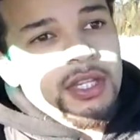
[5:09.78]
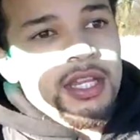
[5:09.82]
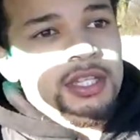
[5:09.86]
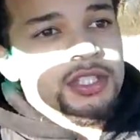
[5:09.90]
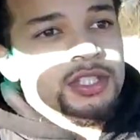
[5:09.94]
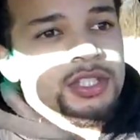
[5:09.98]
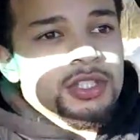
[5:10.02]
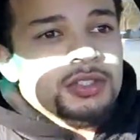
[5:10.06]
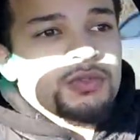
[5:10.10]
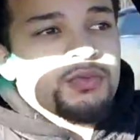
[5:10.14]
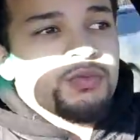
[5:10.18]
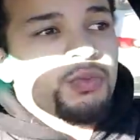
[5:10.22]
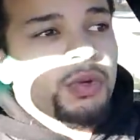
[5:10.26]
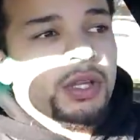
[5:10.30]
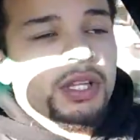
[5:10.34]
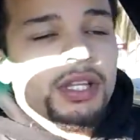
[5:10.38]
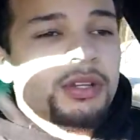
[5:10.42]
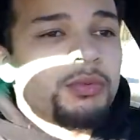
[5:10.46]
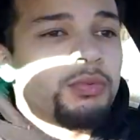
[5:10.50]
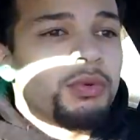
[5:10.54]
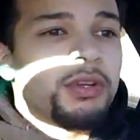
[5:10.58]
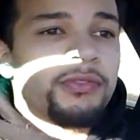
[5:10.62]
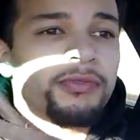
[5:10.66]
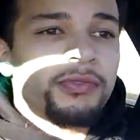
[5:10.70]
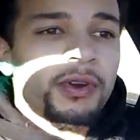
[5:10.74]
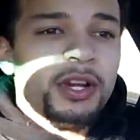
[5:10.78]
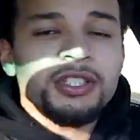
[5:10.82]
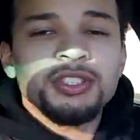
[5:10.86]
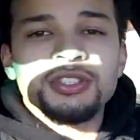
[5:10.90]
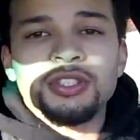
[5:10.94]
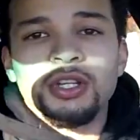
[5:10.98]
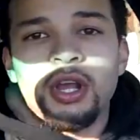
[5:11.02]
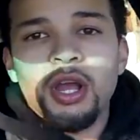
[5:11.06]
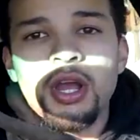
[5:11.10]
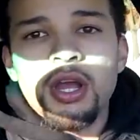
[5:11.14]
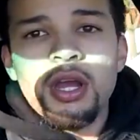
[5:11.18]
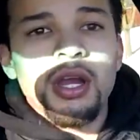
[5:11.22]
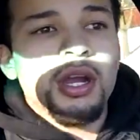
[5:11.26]
just really refreshed the
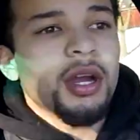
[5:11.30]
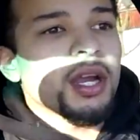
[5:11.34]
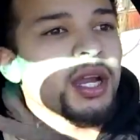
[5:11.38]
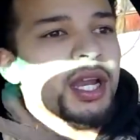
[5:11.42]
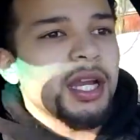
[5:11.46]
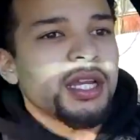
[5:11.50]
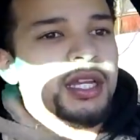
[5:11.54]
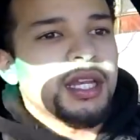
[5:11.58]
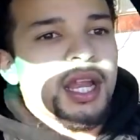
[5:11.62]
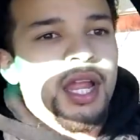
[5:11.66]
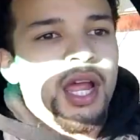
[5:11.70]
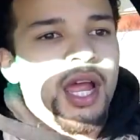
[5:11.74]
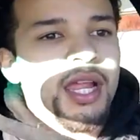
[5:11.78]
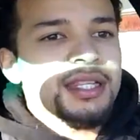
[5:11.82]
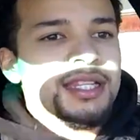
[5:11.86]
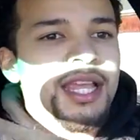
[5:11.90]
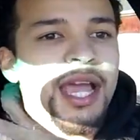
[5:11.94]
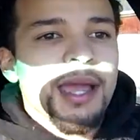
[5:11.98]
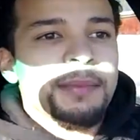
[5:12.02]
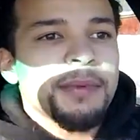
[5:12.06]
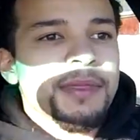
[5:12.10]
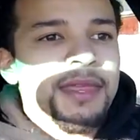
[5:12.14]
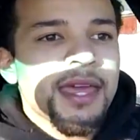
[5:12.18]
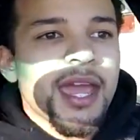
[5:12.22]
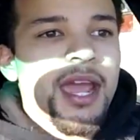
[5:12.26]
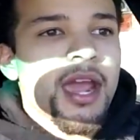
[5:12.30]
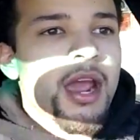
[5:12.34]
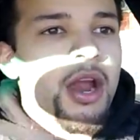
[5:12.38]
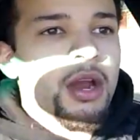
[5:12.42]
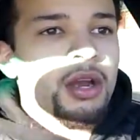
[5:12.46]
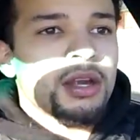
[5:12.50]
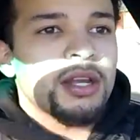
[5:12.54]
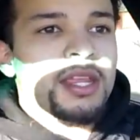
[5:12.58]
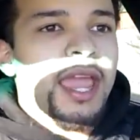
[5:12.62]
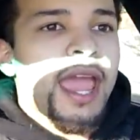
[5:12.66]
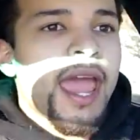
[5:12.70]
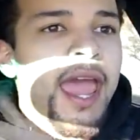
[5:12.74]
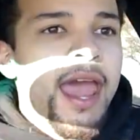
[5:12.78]
car. On top of that, I
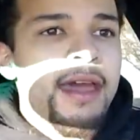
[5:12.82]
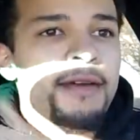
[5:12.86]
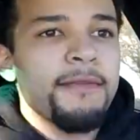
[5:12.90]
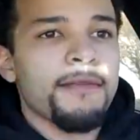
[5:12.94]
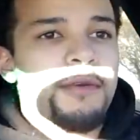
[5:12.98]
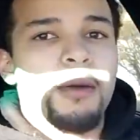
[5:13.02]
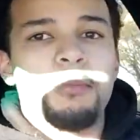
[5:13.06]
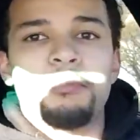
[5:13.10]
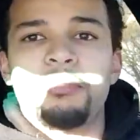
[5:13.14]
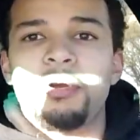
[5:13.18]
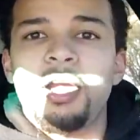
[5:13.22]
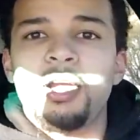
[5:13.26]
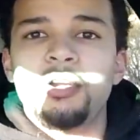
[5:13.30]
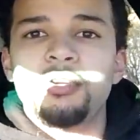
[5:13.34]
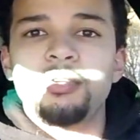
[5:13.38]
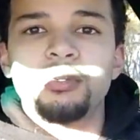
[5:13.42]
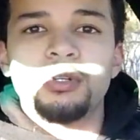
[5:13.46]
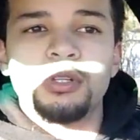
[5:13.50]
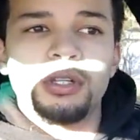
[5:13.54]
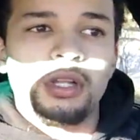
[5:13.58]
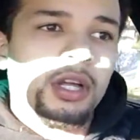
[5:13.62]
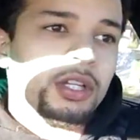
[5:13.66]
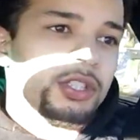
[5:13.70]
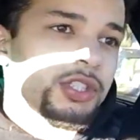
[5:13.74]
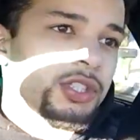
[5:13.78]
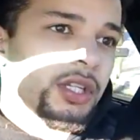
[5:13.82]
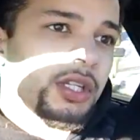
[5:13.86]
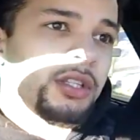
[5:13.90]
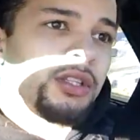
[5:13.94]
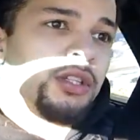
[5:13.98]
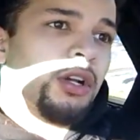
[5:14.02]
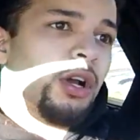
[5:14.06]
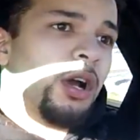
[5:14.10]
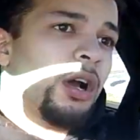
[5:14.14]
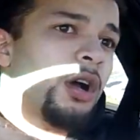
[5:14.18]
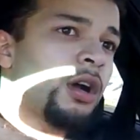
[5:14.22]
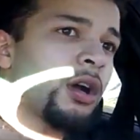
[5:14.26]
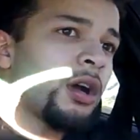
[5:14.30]
already have a brand new clutch in the
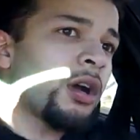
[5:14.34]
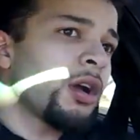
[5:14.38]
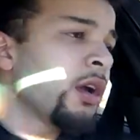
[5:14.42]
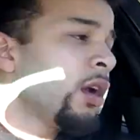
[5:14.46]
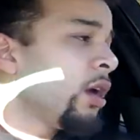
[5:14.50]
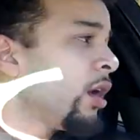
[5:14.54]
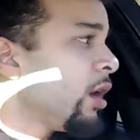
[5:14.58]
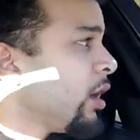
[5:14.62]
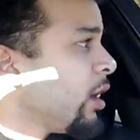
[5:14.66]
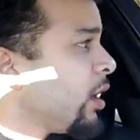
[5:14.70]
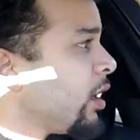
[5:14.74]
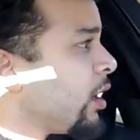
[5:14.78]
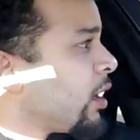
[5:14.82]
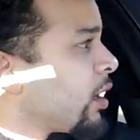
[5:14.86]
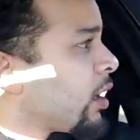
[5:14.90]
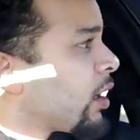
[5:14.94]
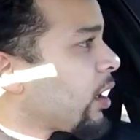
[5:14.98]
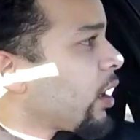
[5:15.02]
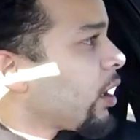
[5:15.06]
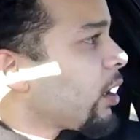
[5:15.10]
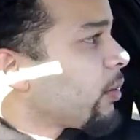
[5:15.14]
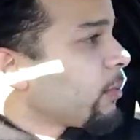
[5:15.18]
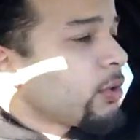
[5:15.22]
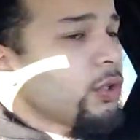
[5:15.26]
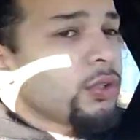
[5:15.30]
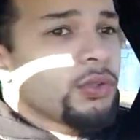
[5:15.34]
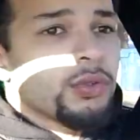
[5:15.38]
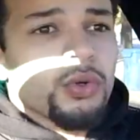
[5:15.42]
car. A new